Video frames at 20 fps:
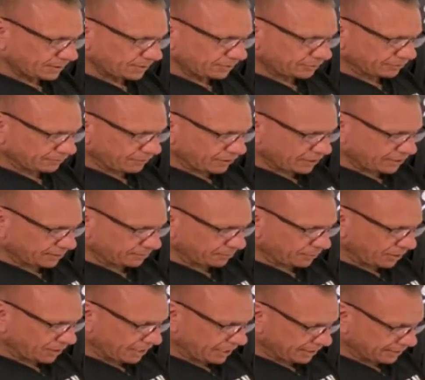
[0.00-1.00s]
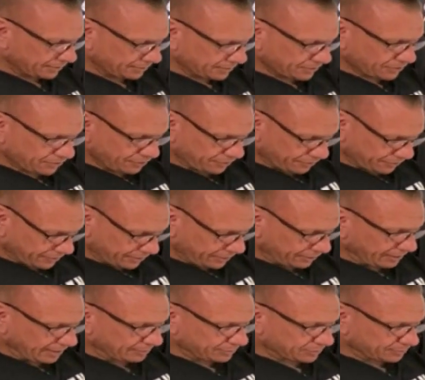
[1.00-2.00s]
divided by 30
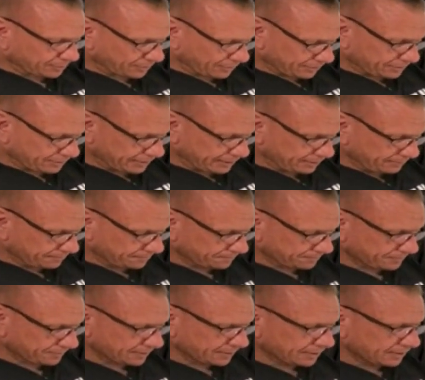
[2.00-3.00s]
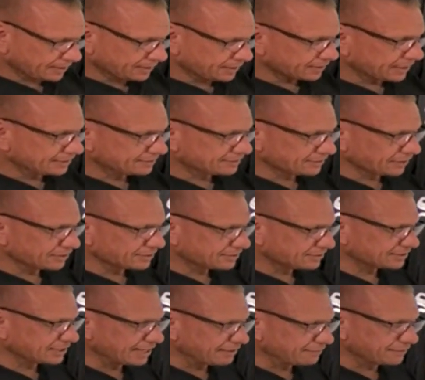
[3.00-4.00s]
grams of protein. That's
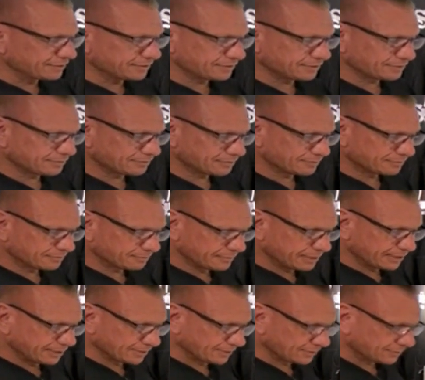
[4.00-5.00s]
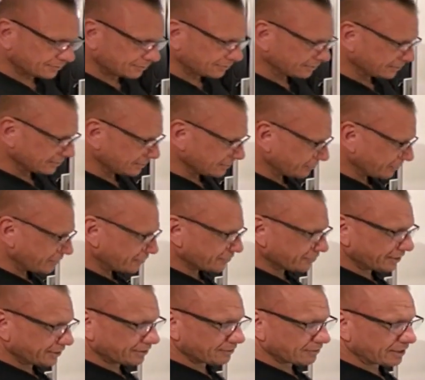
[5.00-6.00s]
7 meals with
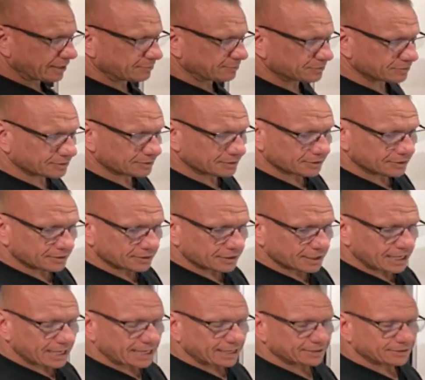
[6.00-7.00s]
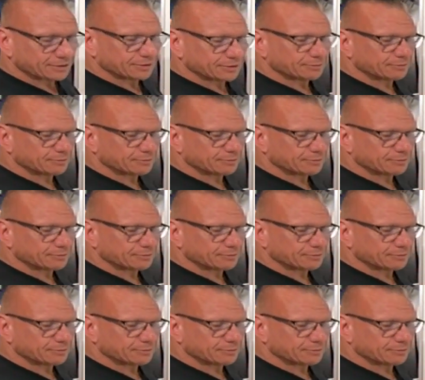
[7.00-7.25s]
30 grams. And